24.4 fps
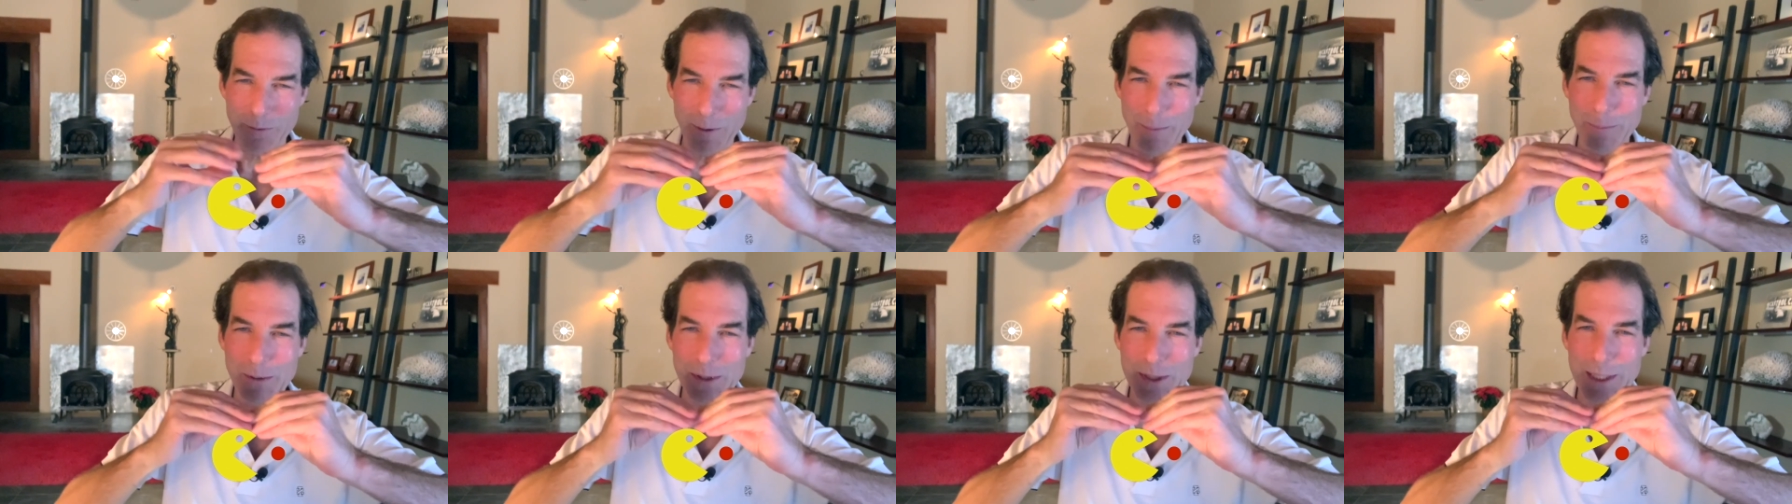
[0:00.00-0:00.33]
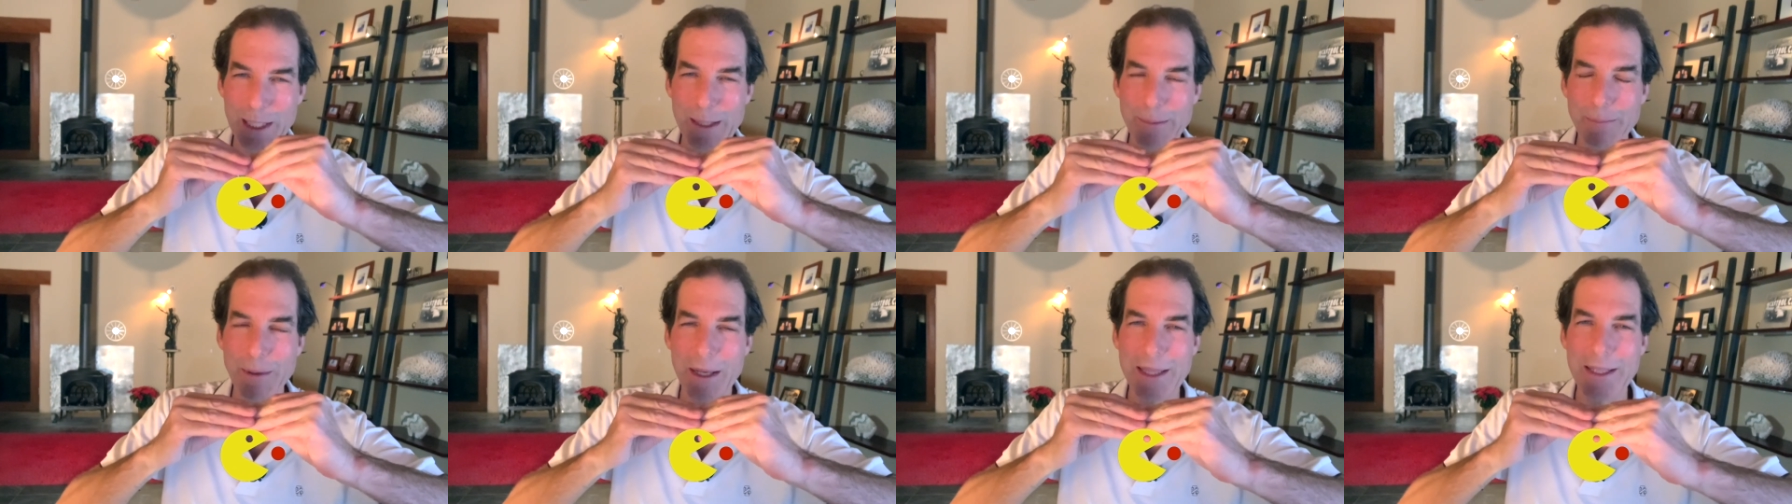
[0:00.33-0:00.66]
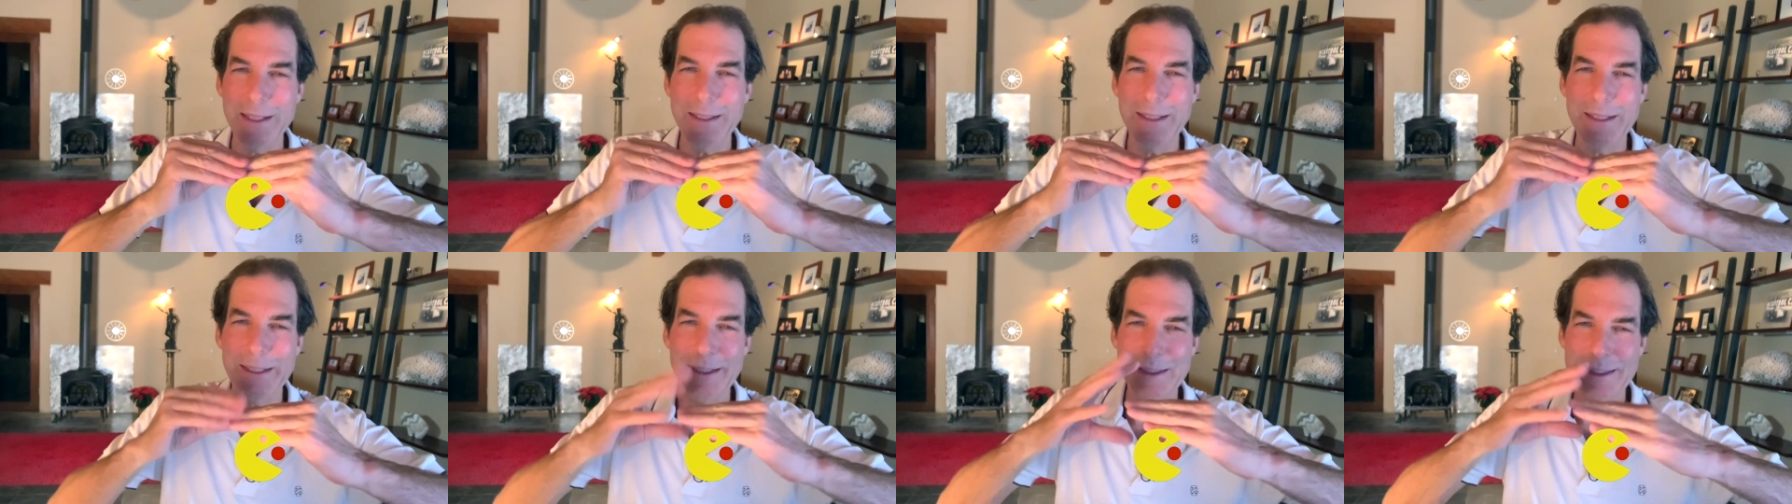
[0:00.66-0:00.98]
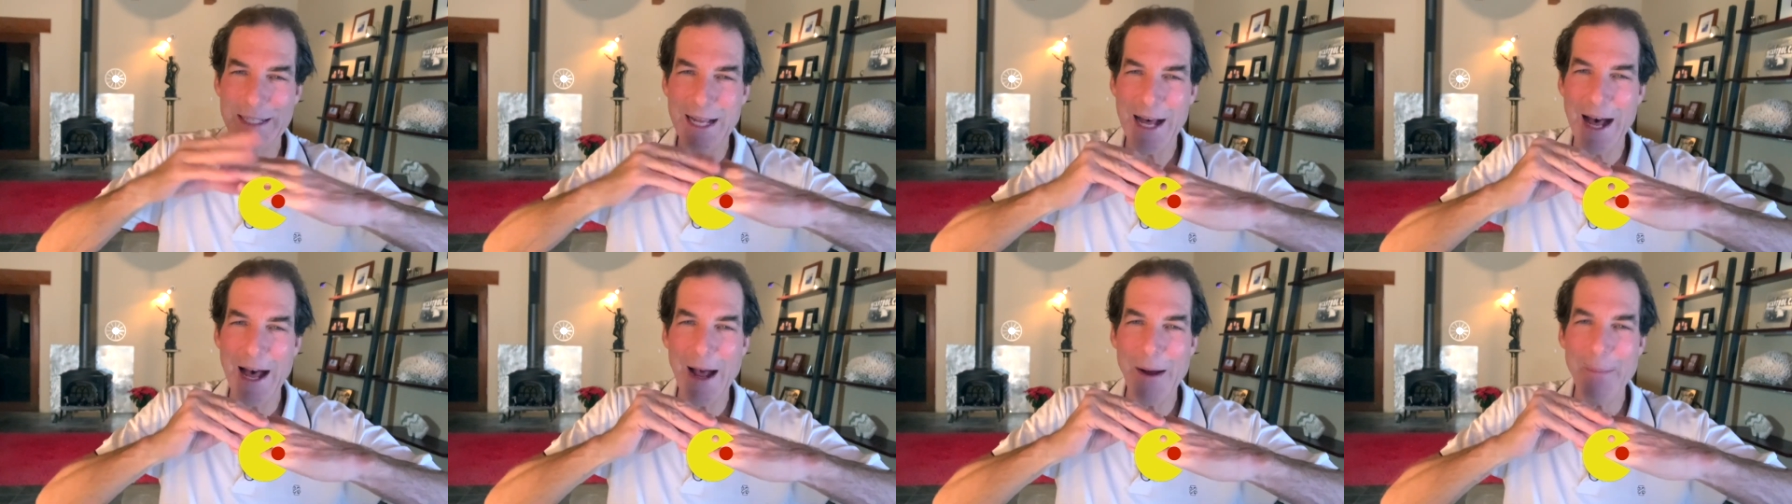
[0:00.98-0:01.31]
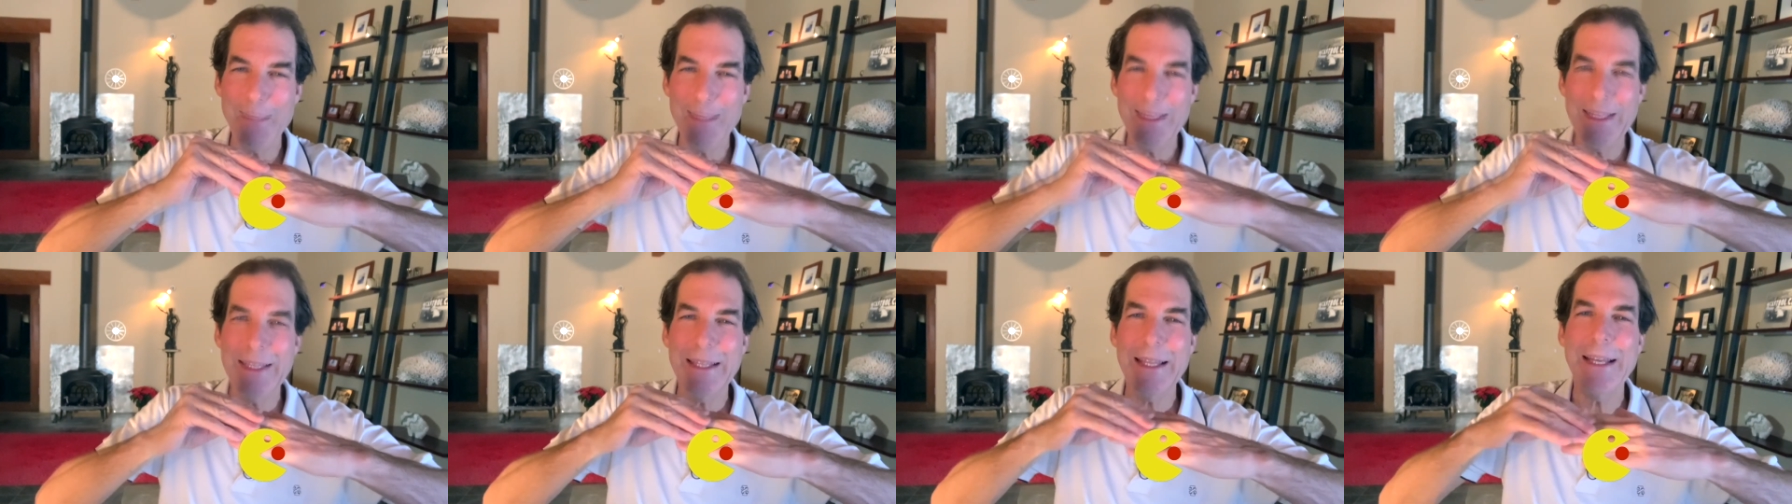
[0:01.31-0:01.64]
represented by the little
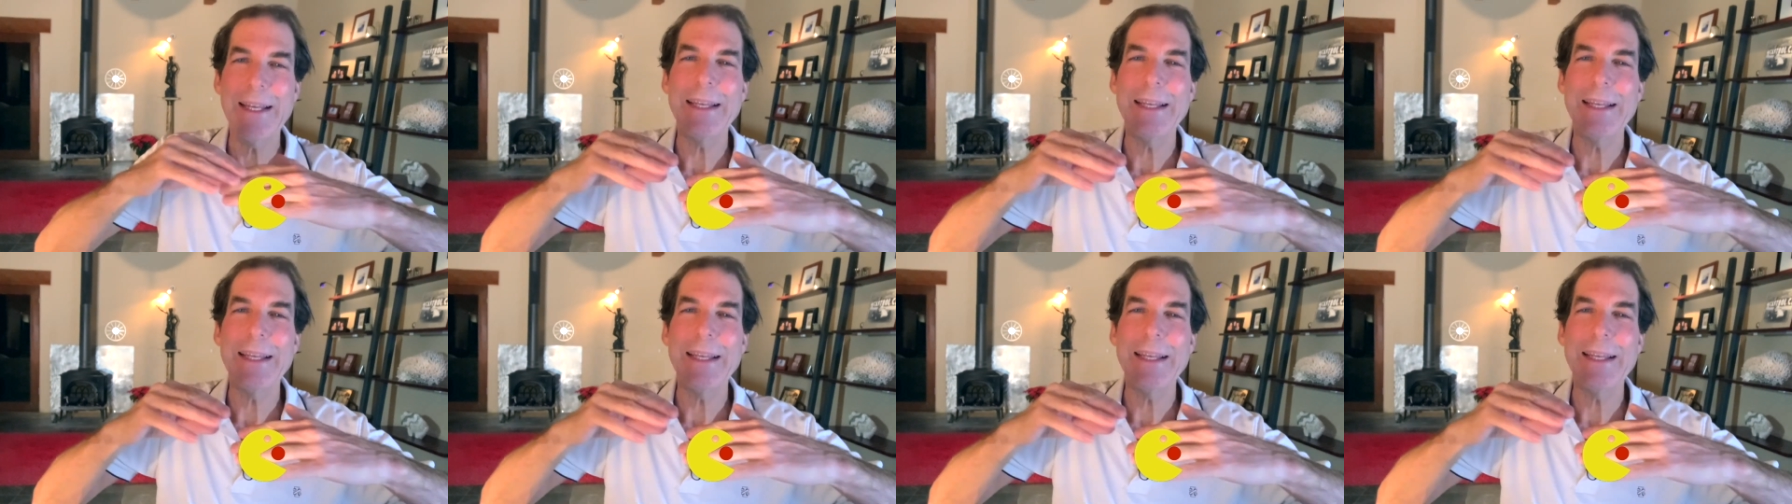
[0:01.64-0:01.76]
dot, they'd